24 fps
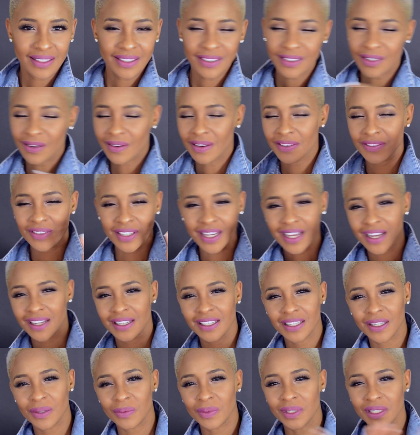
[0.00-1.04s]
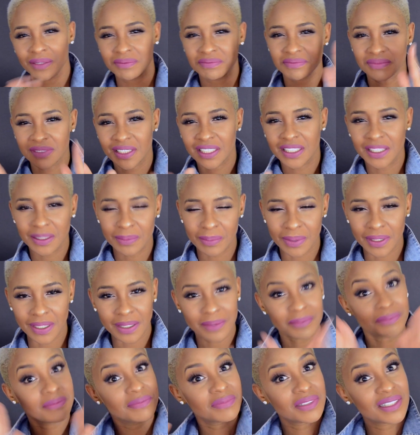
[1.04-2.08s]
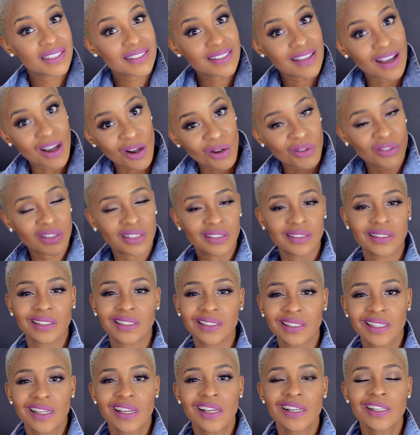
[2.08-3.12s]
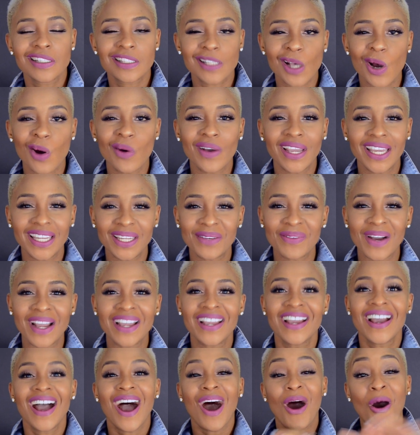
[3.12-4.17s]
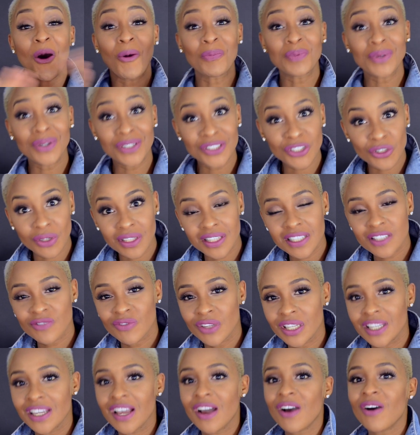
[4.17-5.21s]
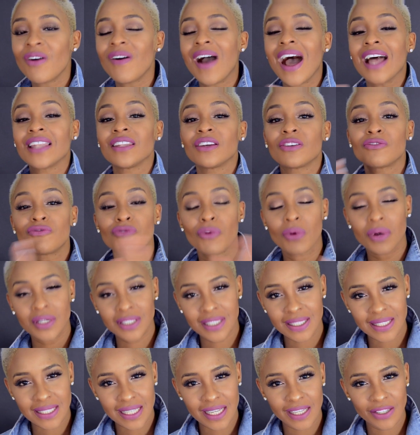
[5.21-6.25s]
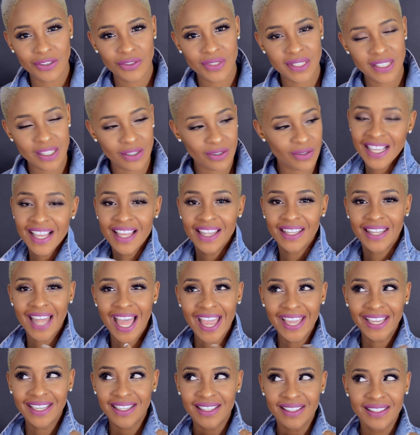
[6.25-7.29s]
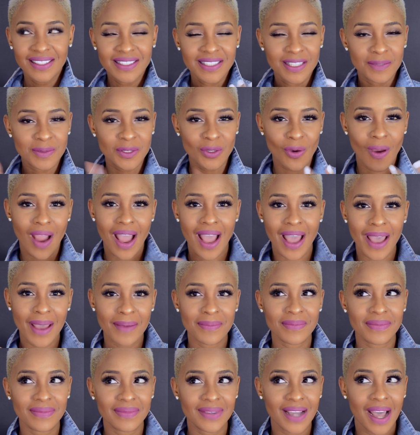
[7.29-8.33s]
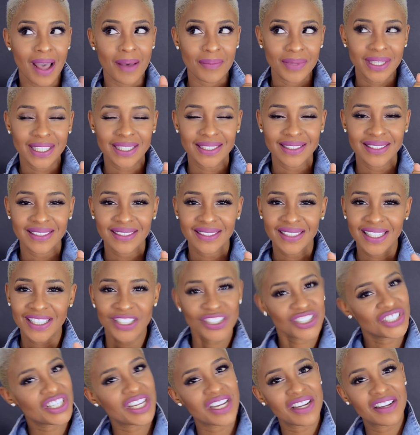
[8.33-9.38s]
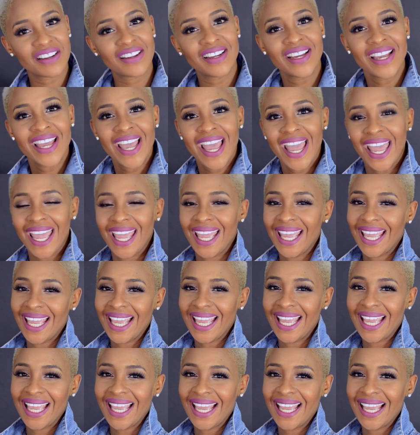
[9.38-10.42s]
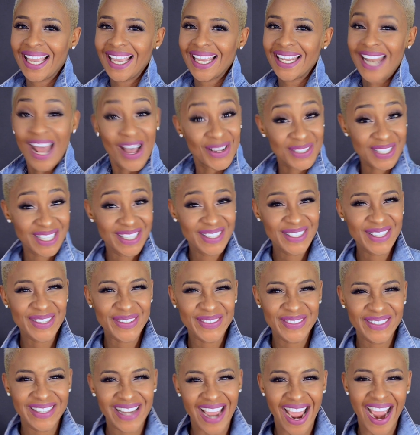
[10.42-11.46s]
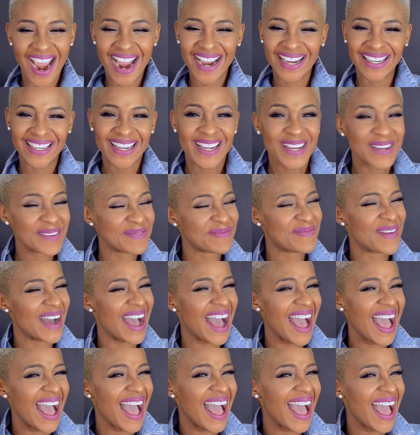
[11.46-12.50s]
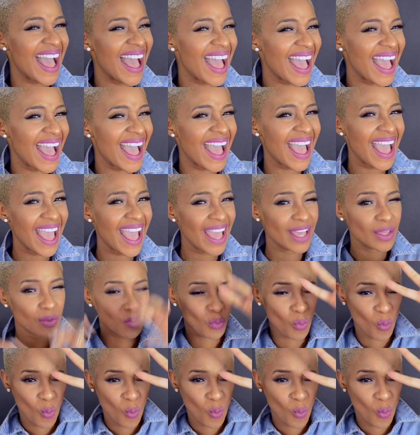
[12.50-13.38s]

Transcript: you know, every now and then we hit a bump, but it's all good. So anyway, I hope you enjoyed this video. I look forward to seeing you soon. Like, subscribe, comment, and share. And I'll see you soon. All right. Bye.